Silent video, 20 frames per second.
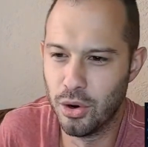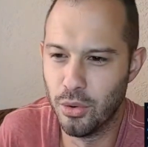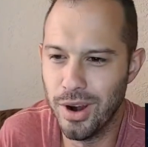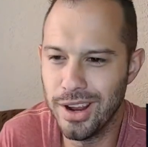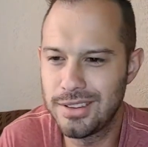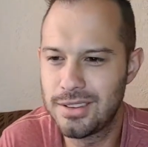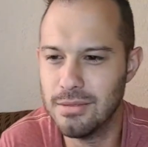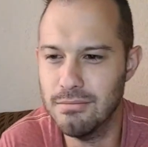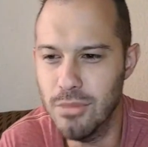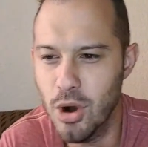
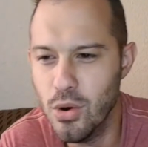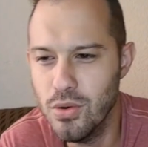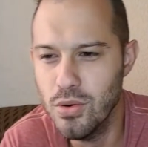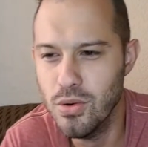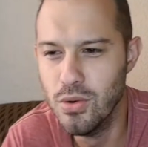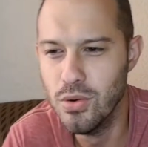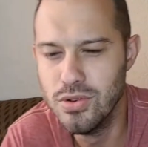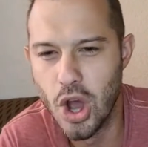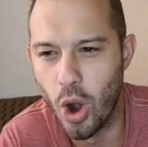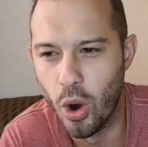
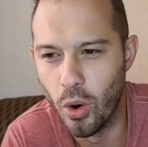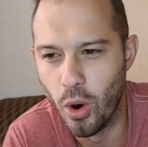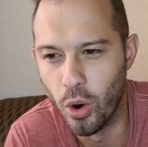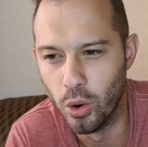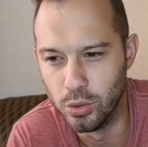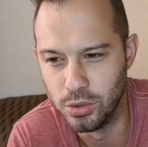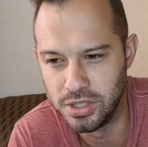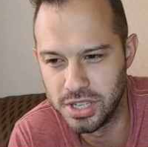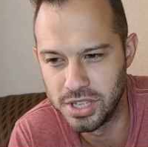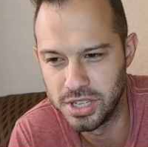Correctamundo,
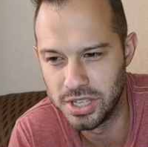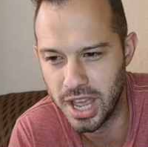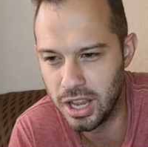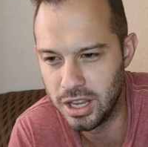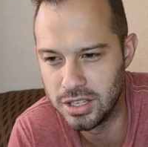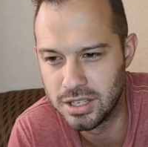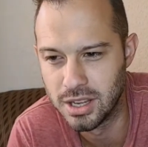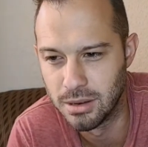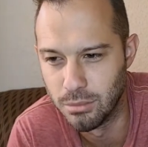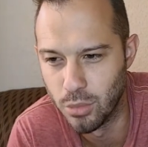
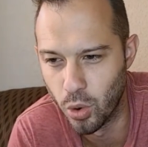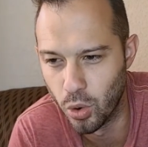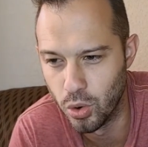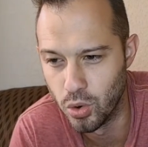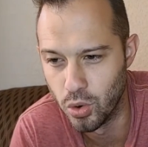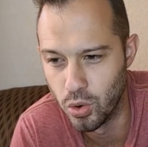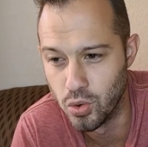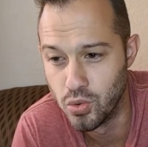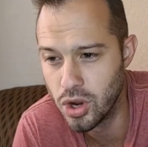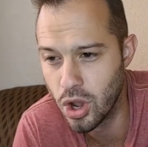Jose
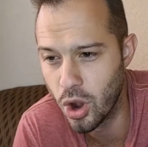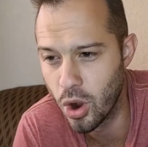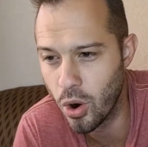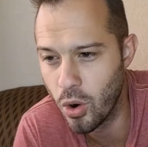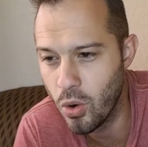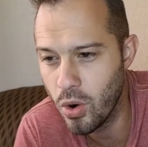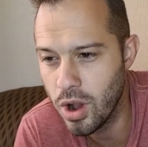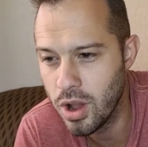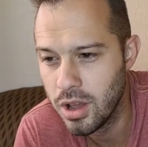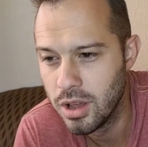
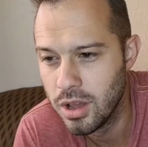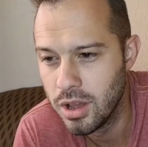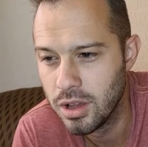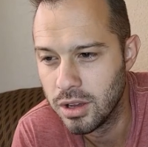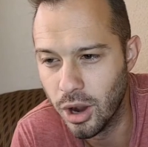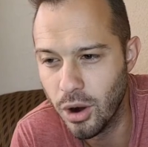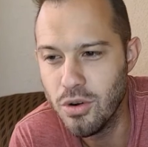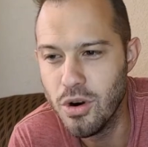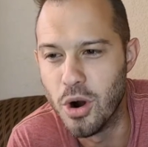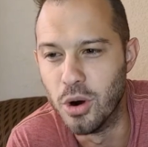Zamorundo.
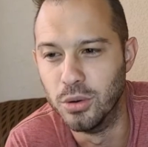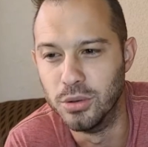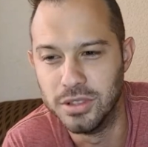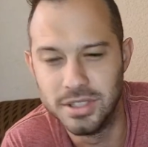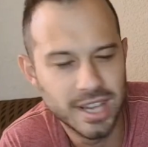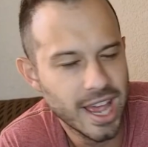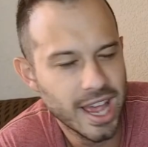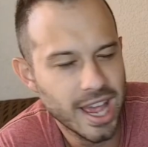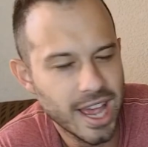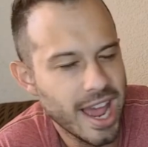Go,
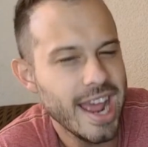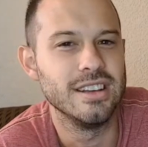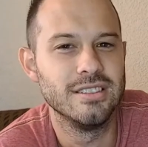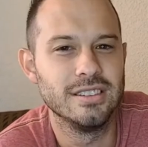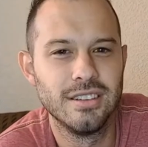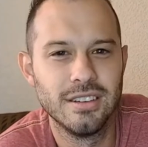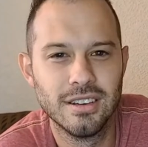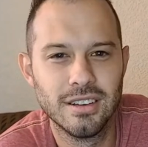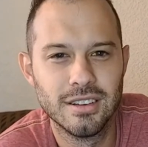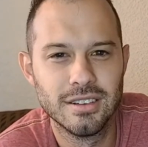
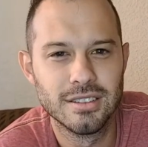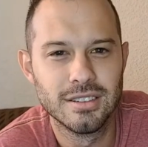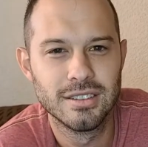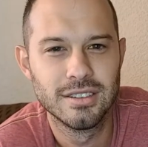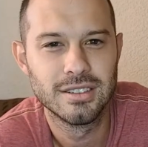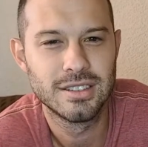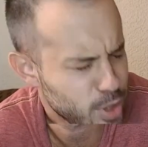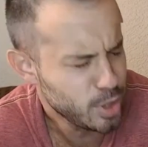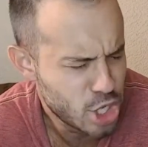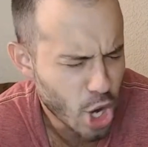Jose.
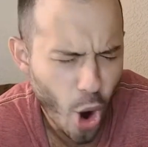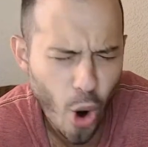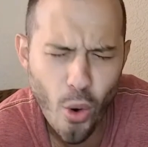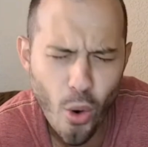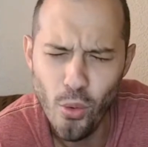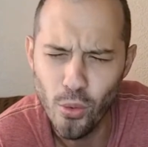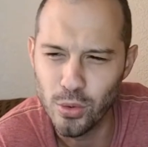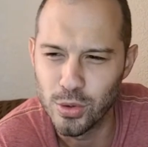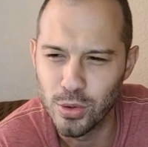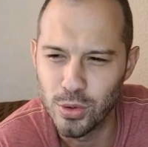Slip
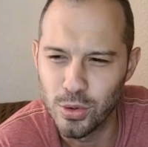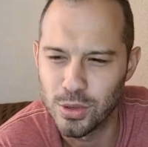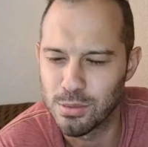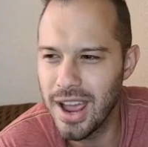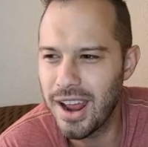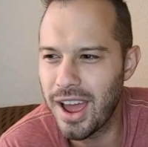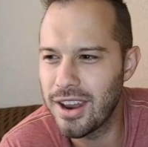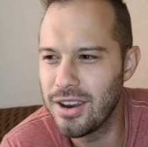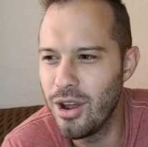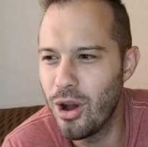Jones,
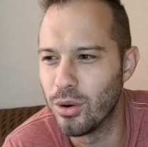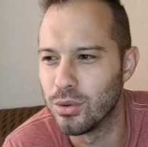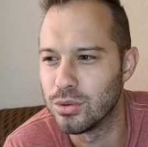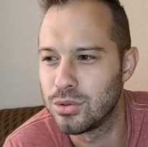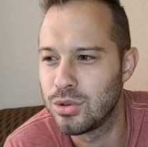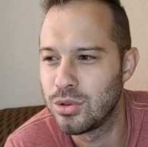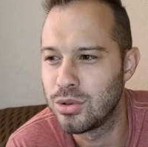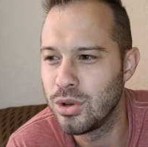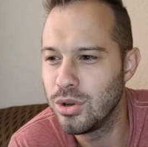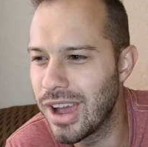man. I
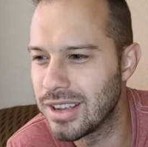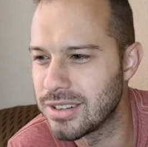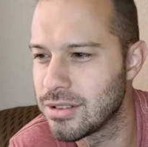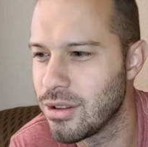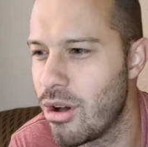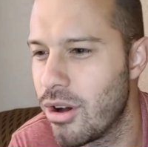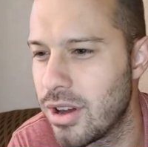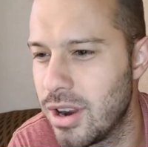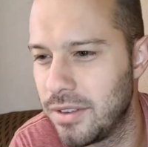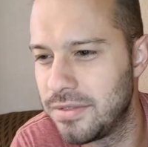know. It took you
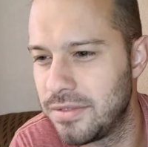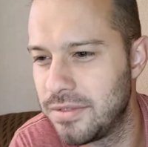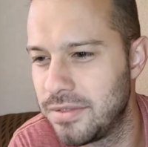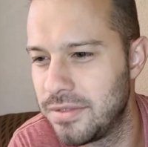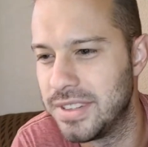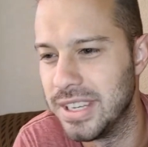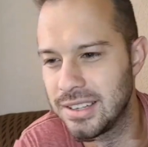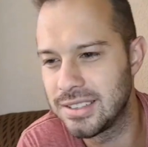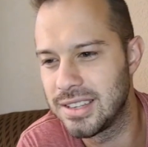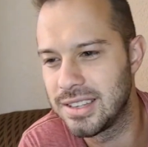guys long enough
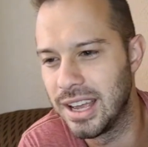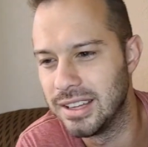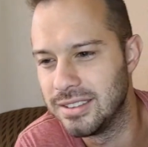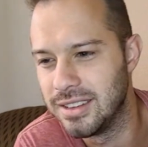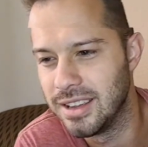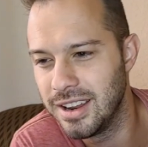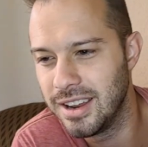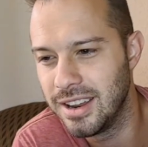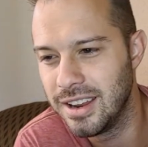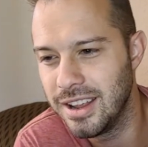to guess
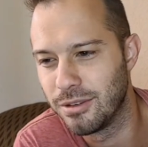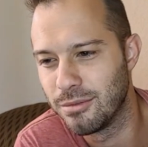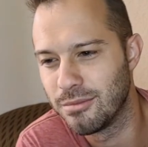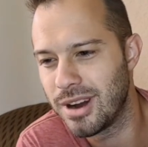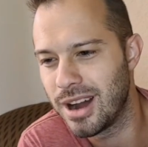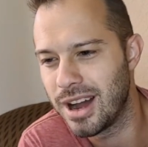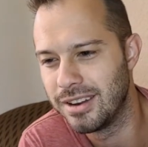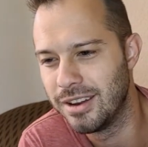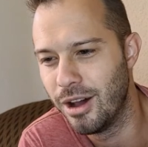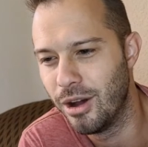that, didn't it?
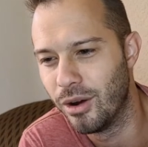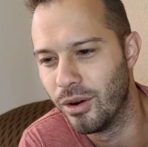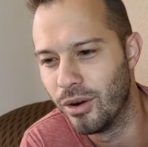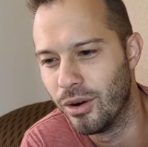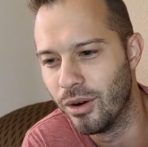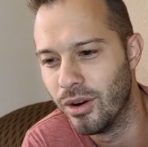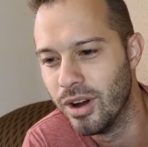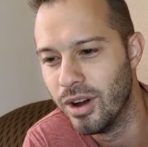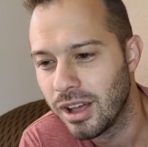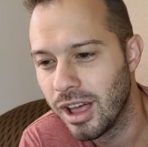Vermont,
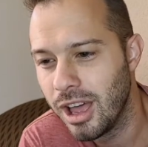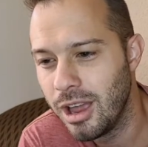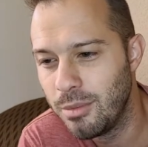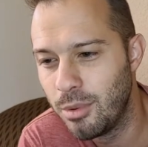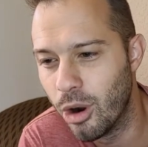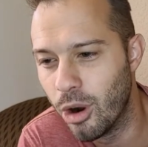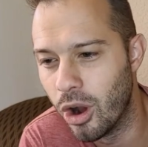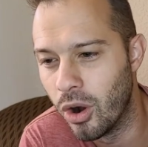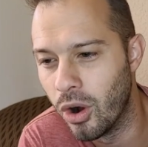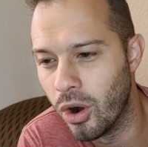no.
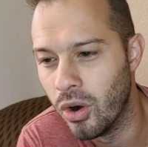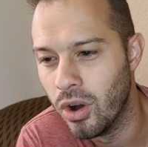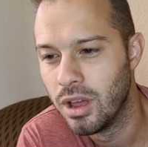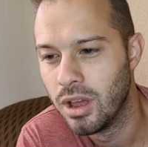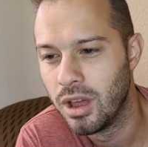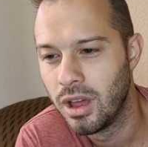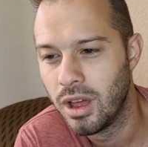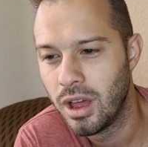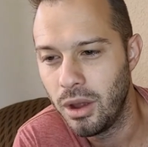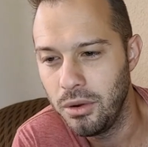Hey, bro.
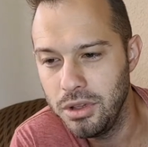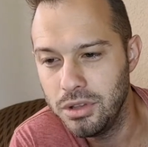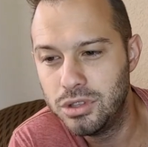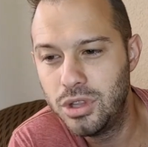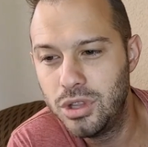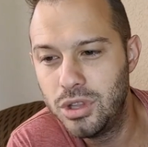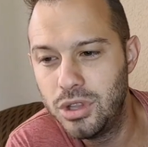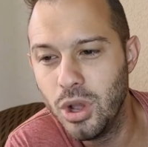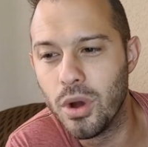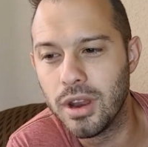How are
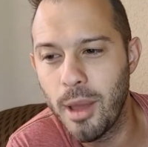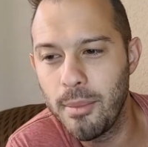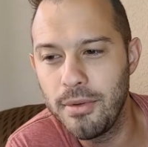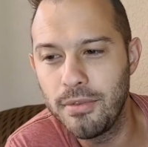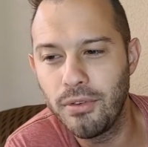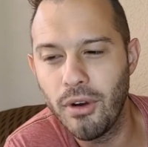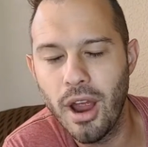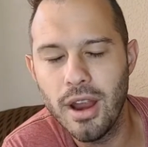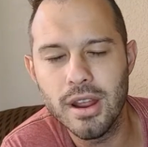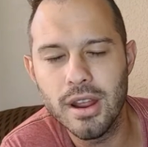you doing?
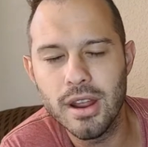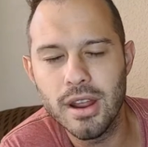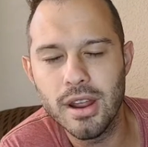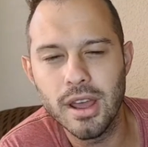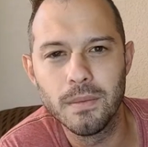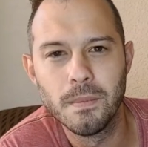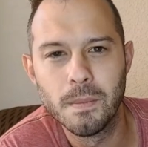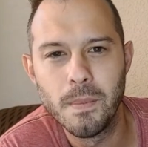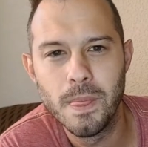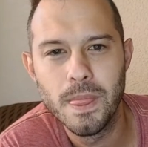Happy Friday.
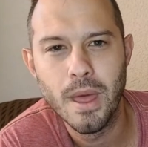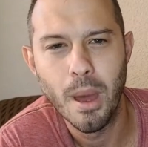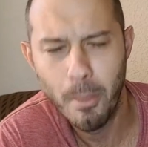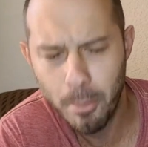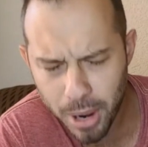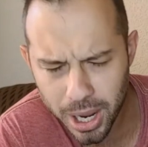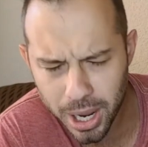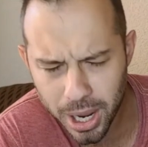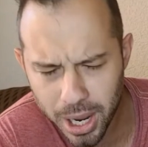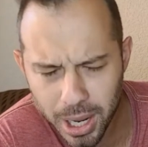
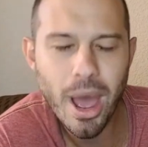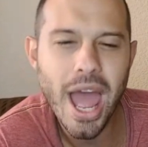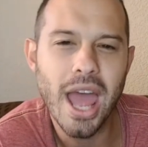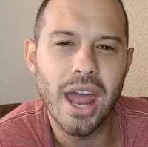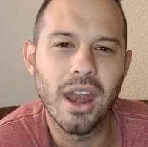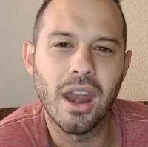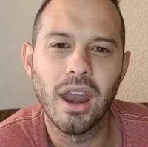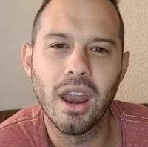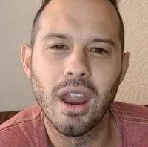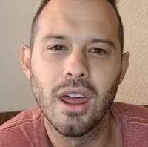Big
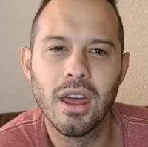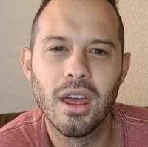Ben.